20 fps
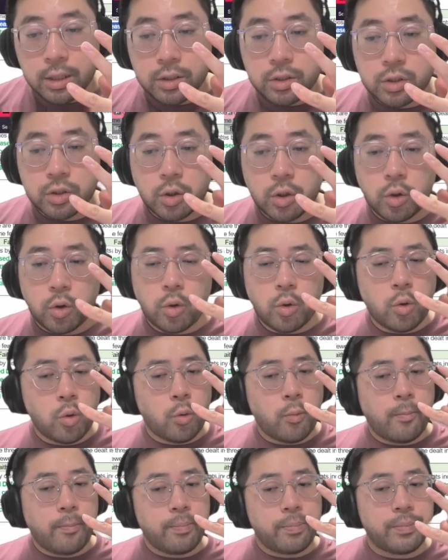
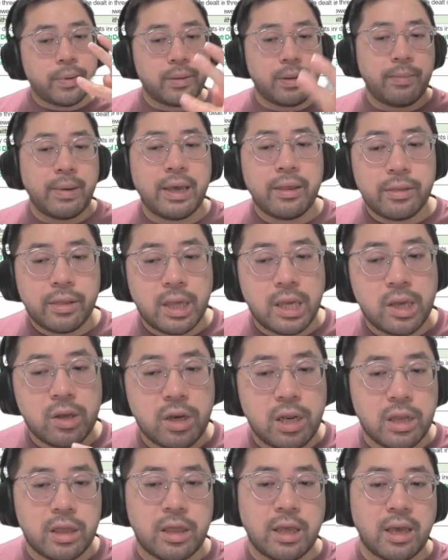So, but the main thing
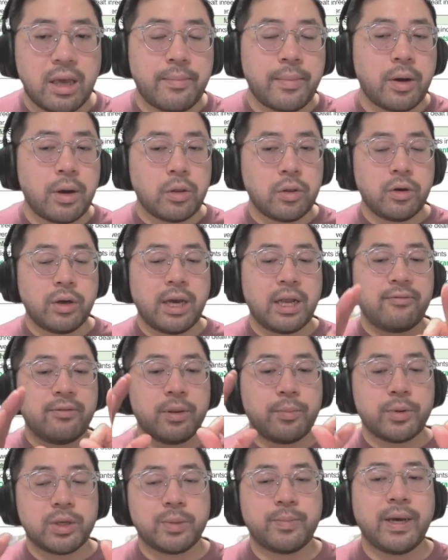you need to think about and look at it
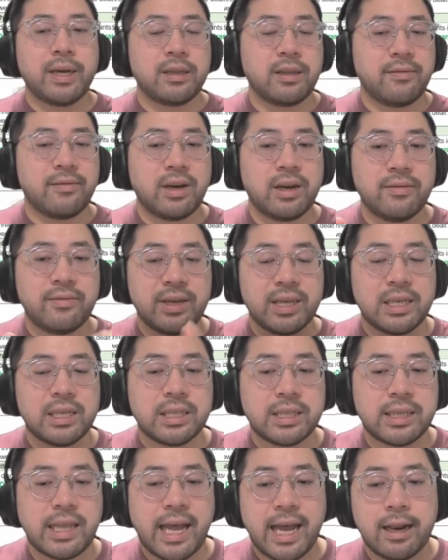from the perspective of
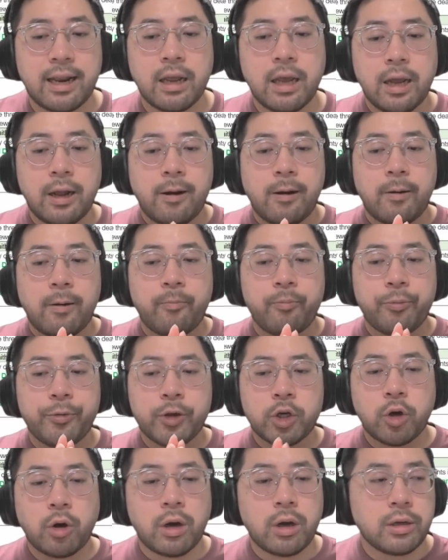is that
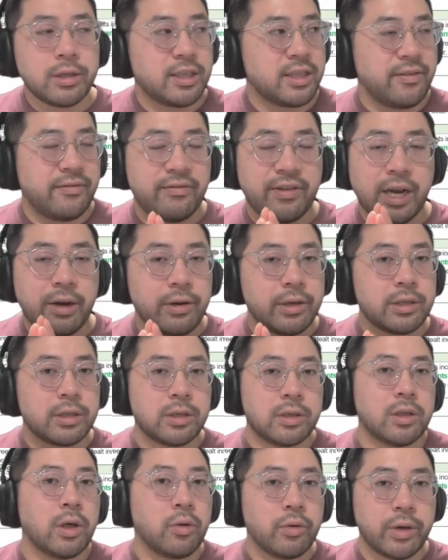Charles is a very
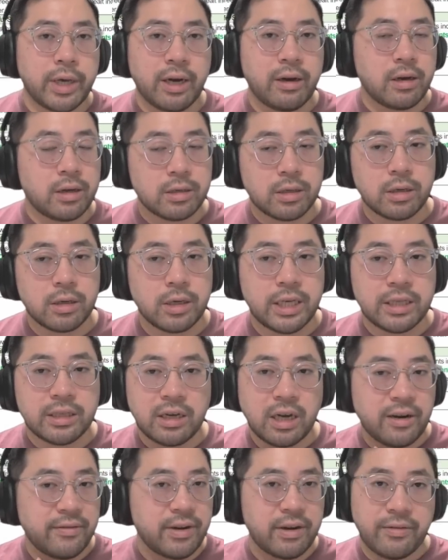slow character. He's
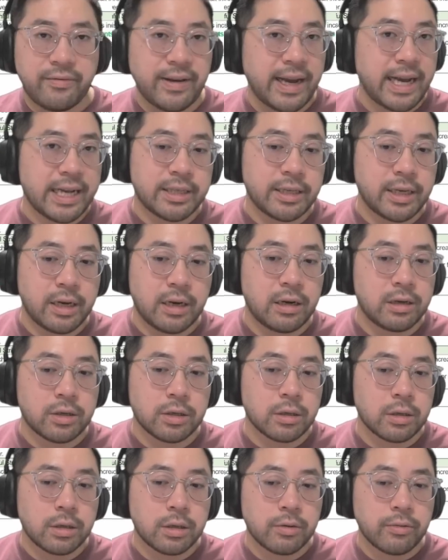not a very fast
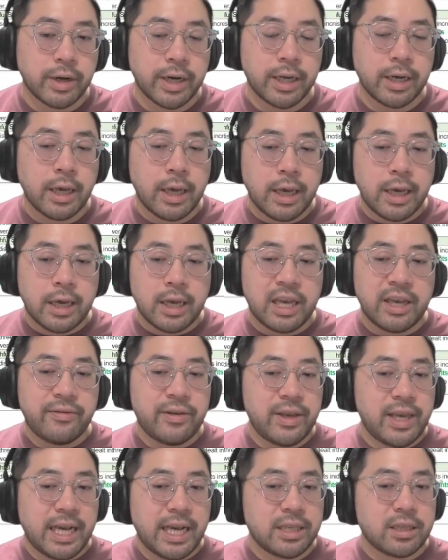character, right? If
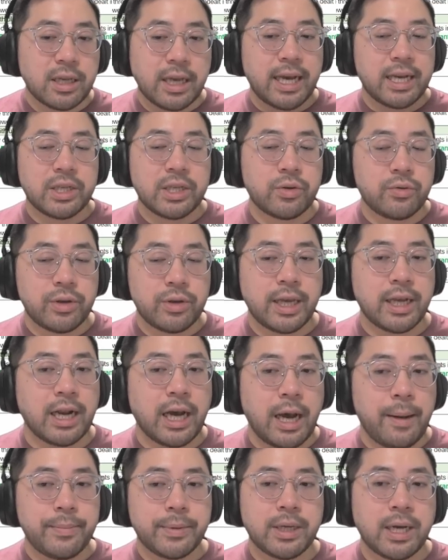he has S3 to
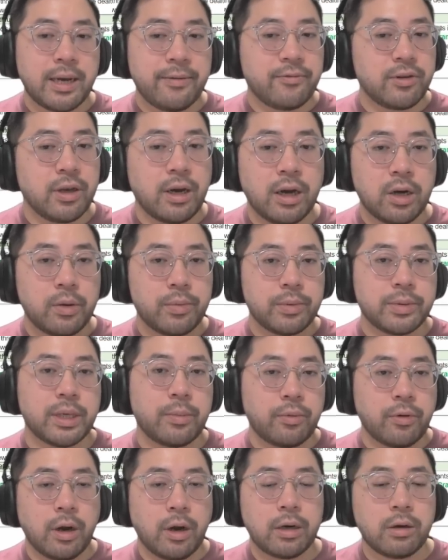get uptime for the
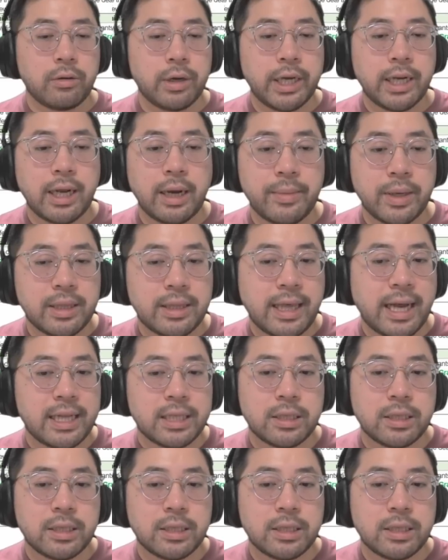100% proc rate, I mean,